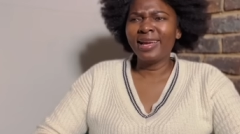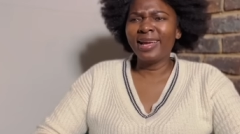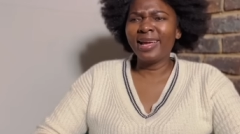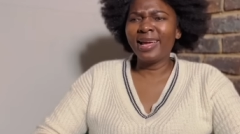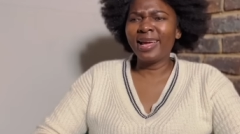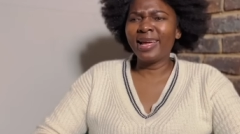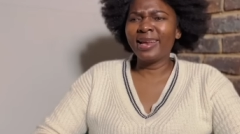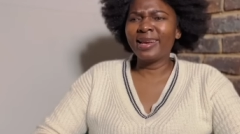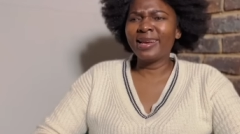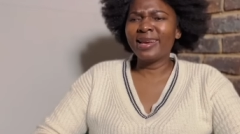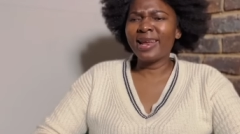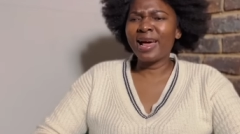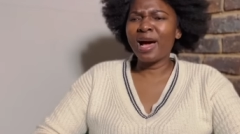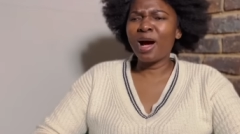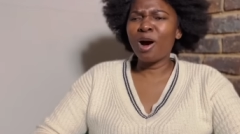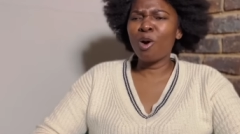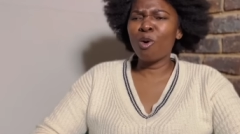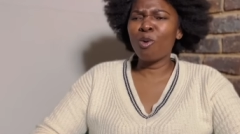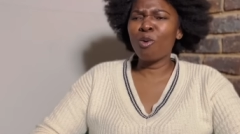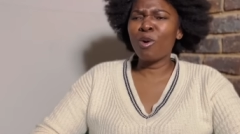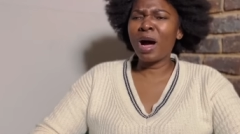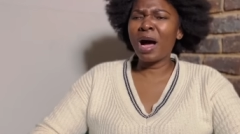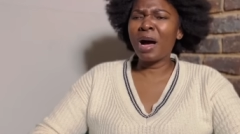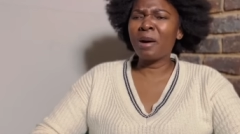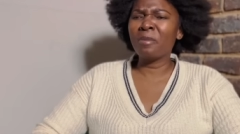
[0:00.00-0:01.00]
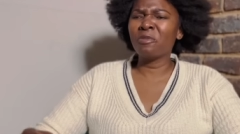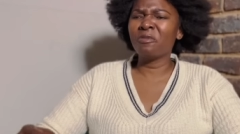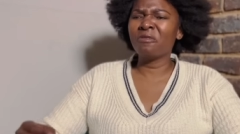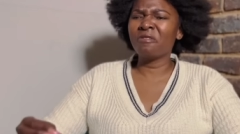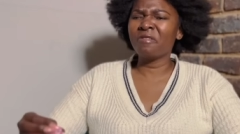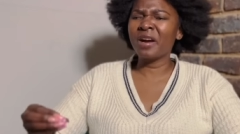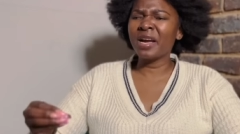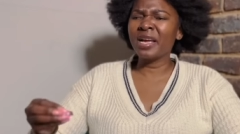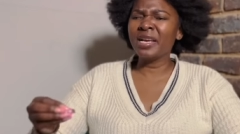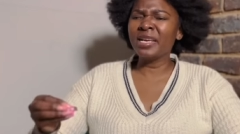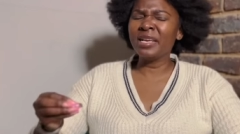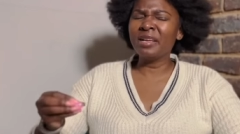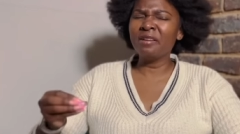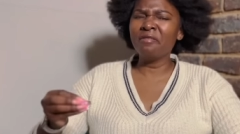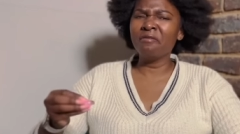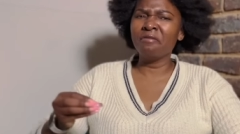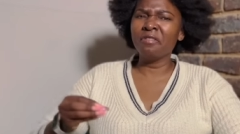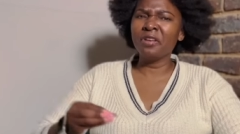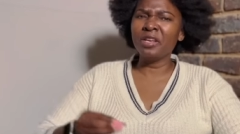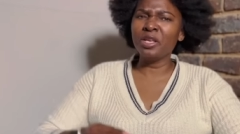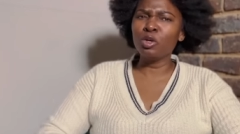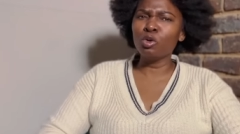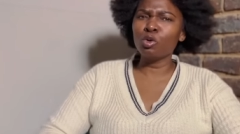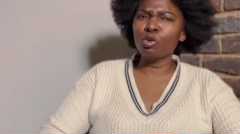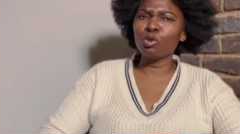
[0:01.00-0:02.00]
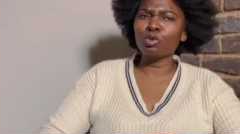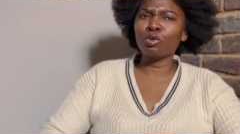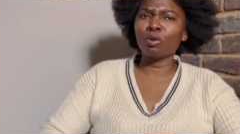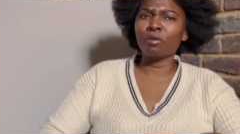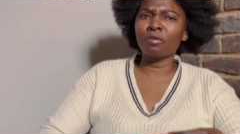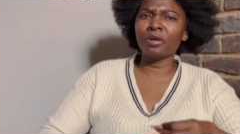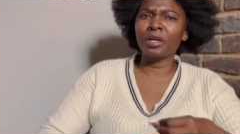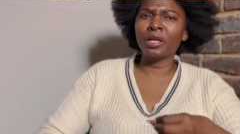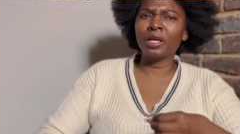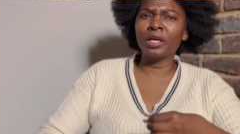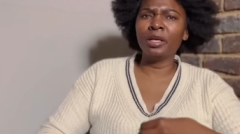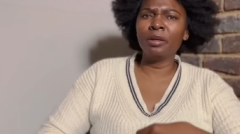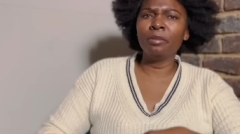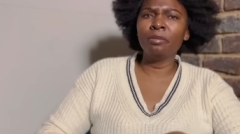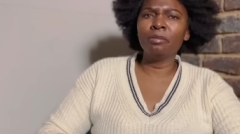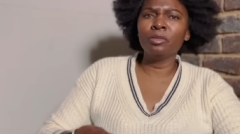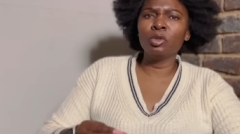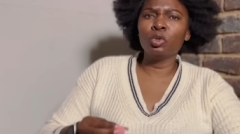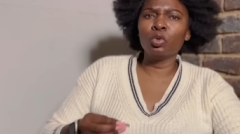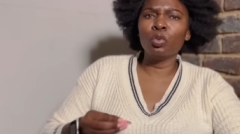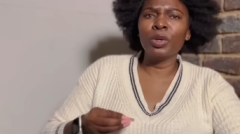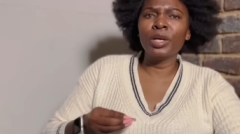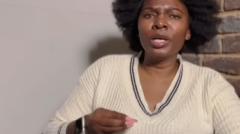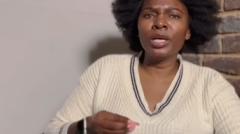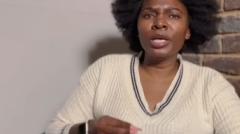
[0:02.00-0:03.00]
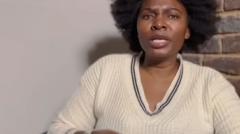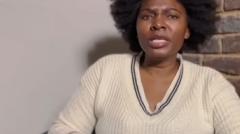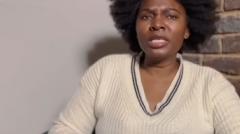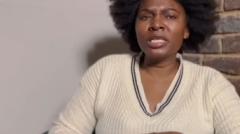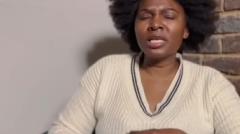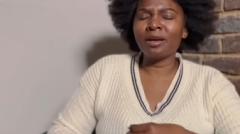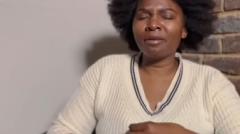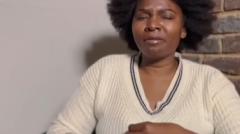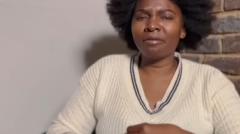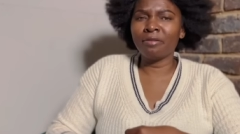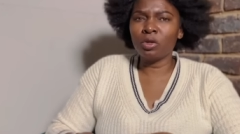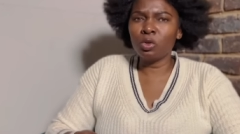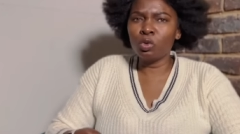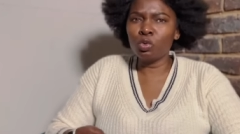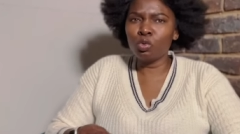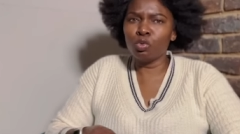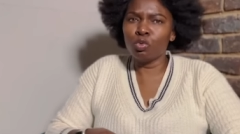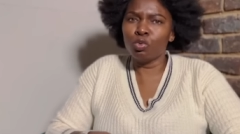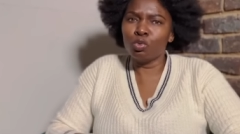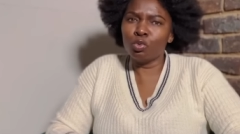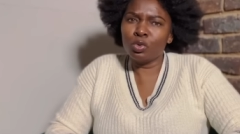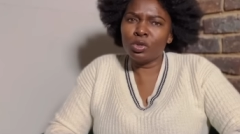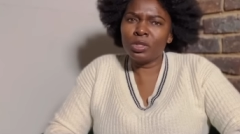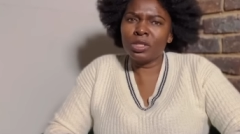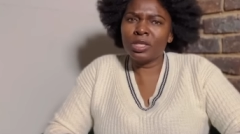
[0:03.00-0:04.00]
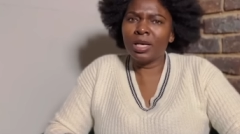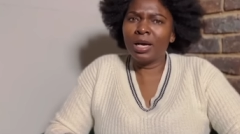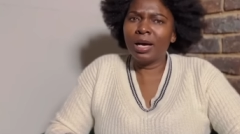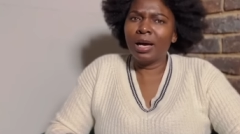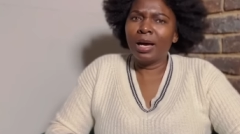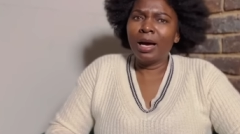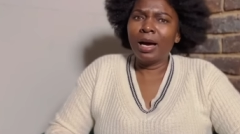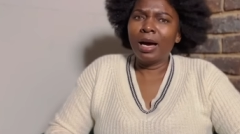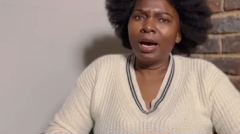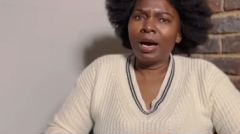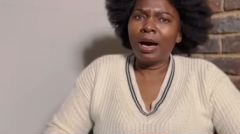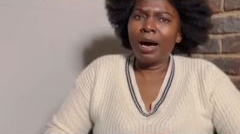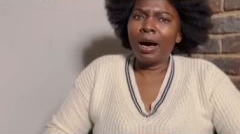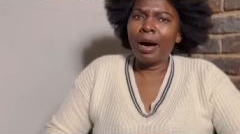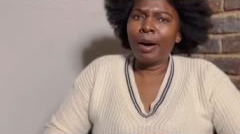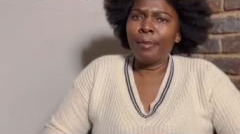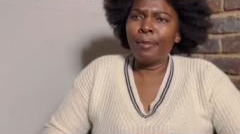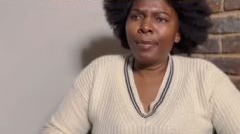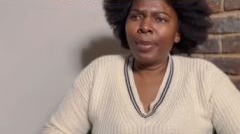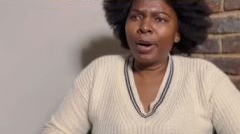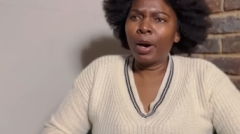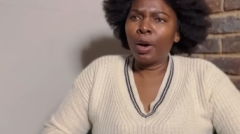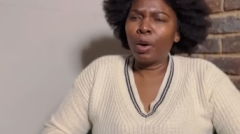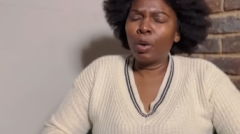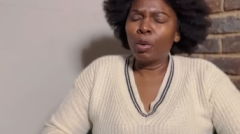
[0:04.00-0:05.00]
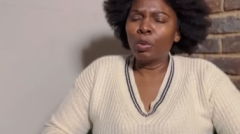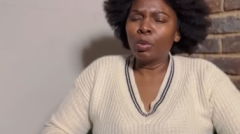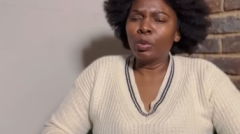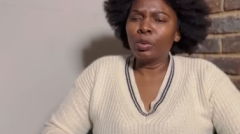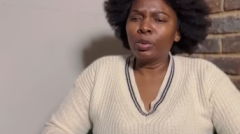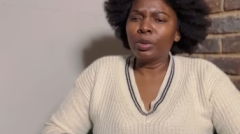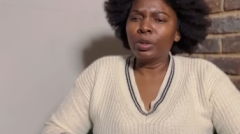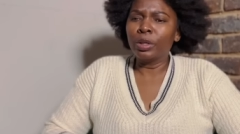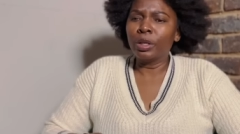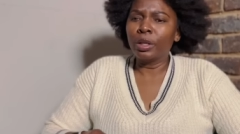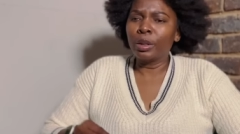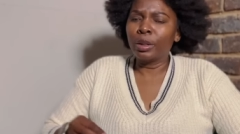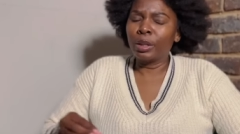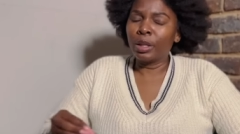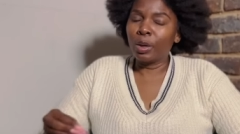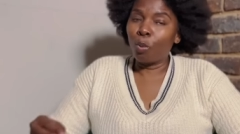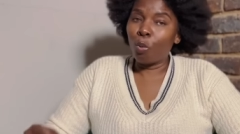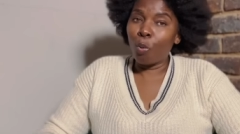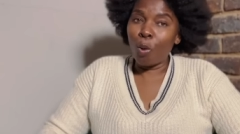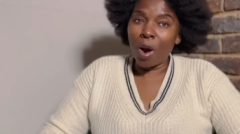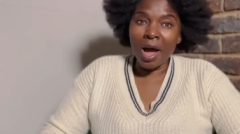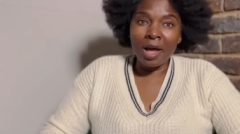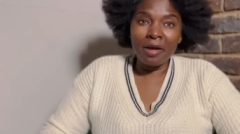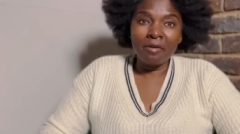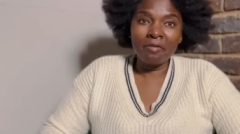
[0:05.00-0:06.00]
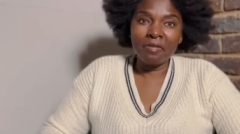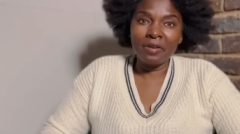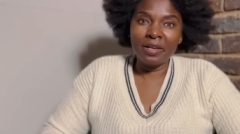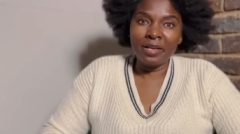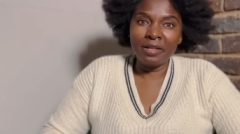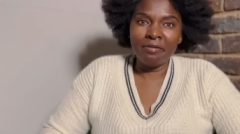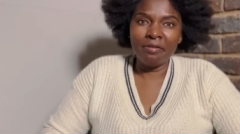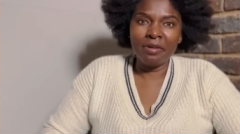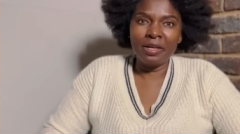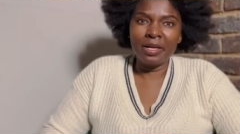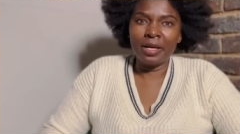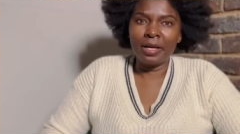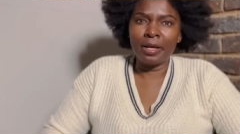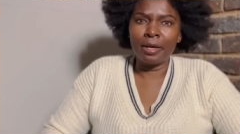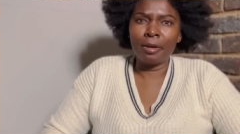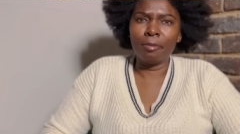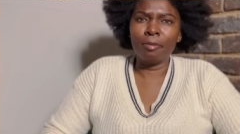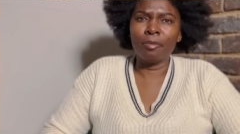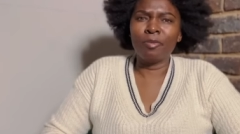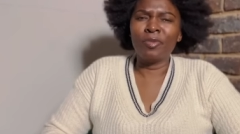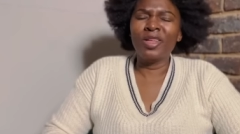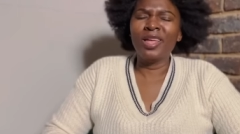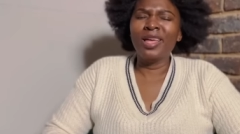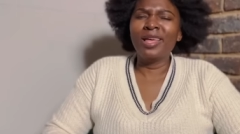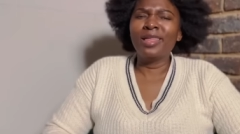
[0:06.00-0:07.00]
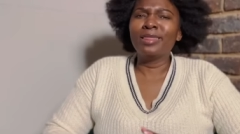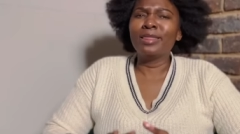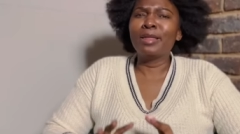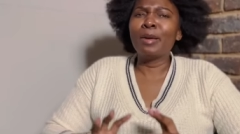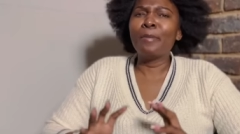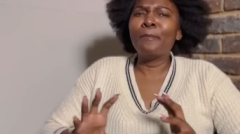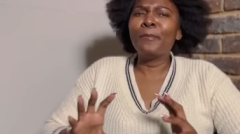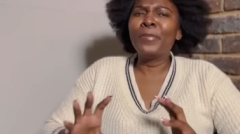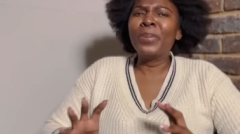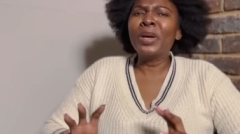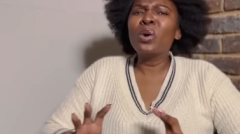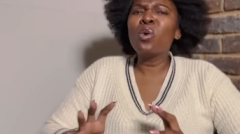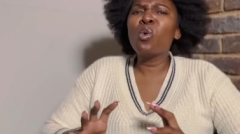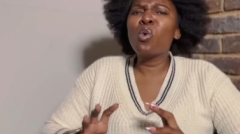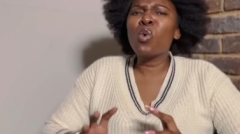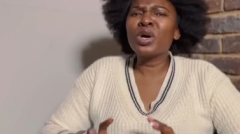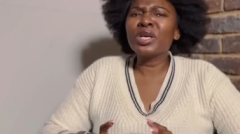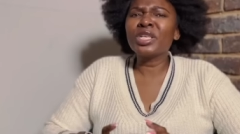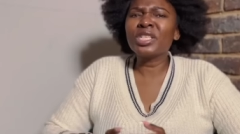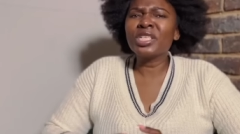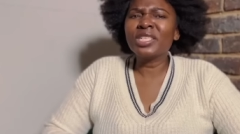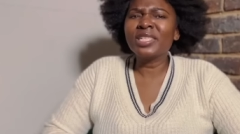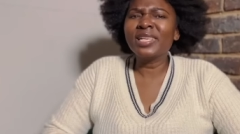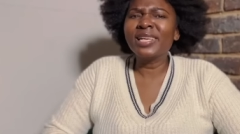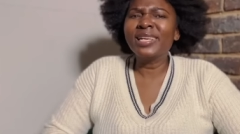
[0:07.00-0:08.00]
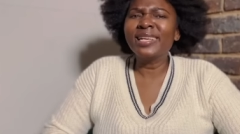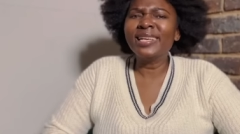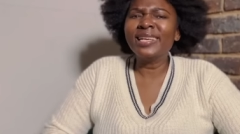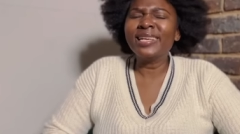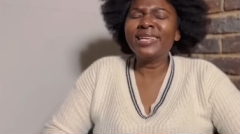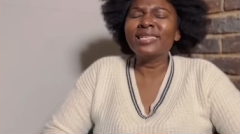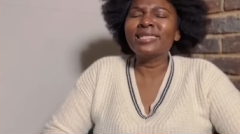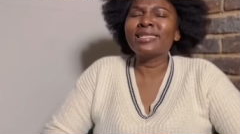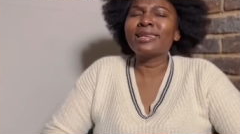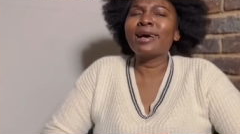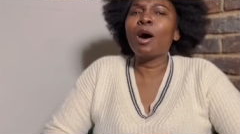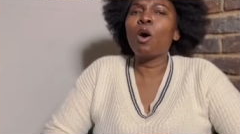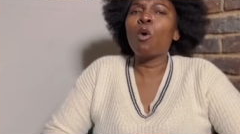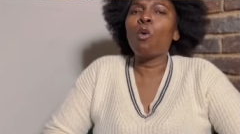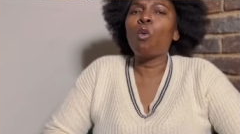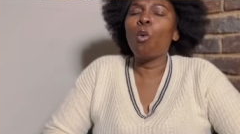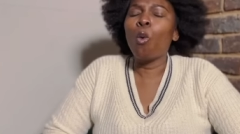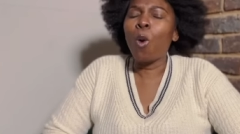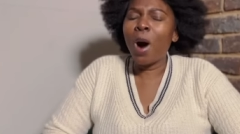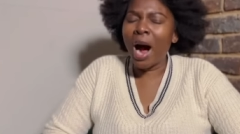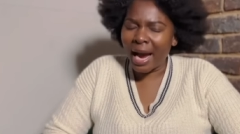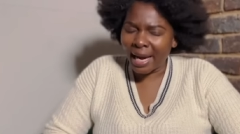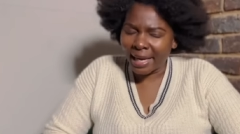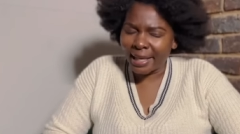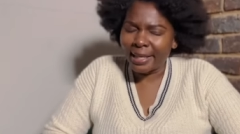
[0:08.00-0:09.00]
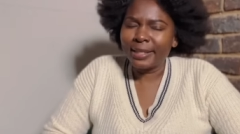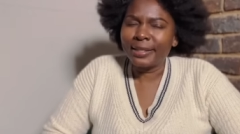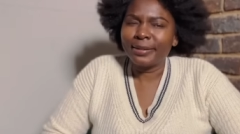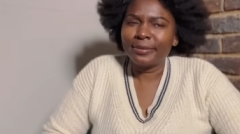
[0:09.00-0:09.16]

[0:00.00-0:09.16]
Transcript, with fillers: and now i'm finding videos of him doing interviews about the wife leaving him the big question is why